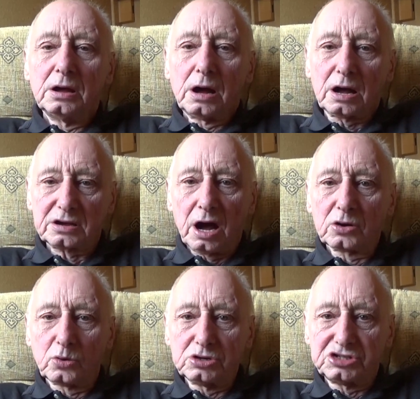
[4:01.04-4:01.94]
I can't
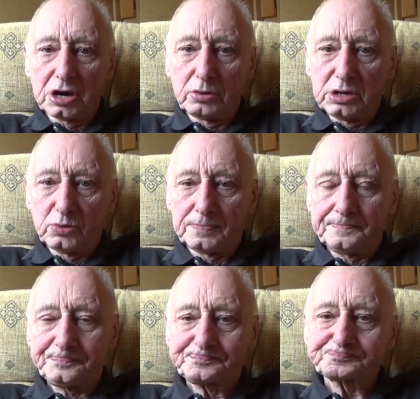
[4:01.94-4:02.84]
go and show you,
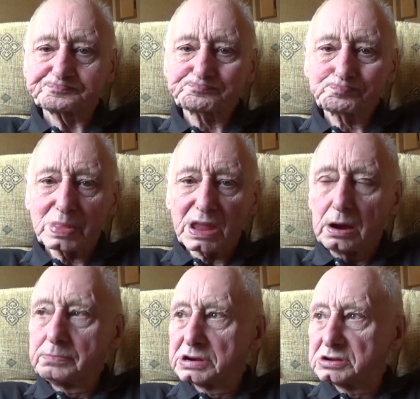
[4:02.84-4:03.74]

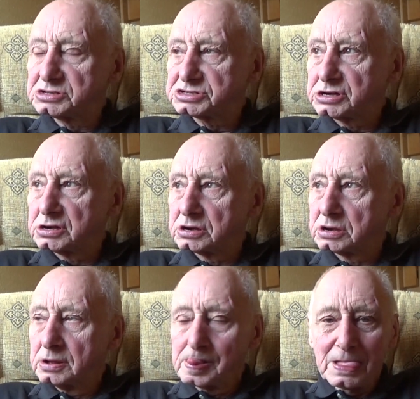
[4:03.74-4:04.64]
but a
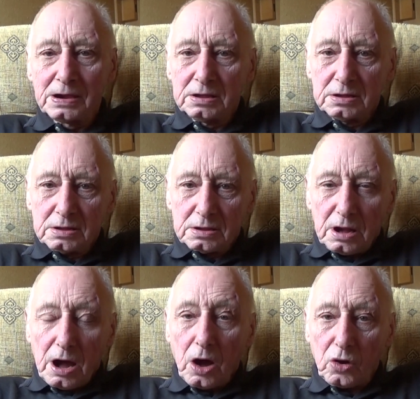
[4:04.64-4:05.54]

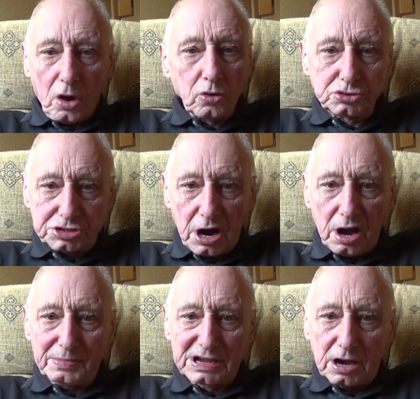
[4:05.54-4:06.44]
long
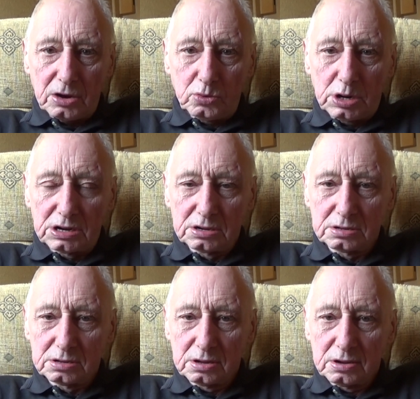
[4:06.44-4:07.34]
time ago
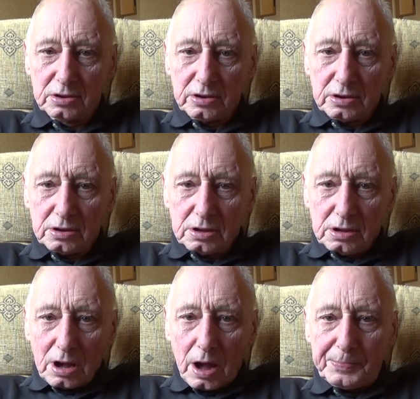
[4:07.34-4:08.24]

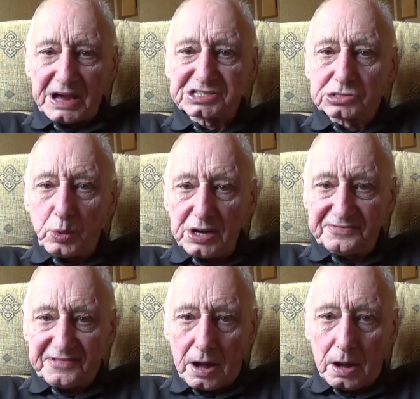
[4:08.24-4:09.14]
I passed a
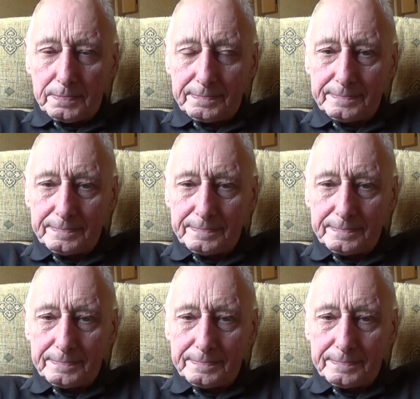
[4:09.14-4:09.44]
wind farm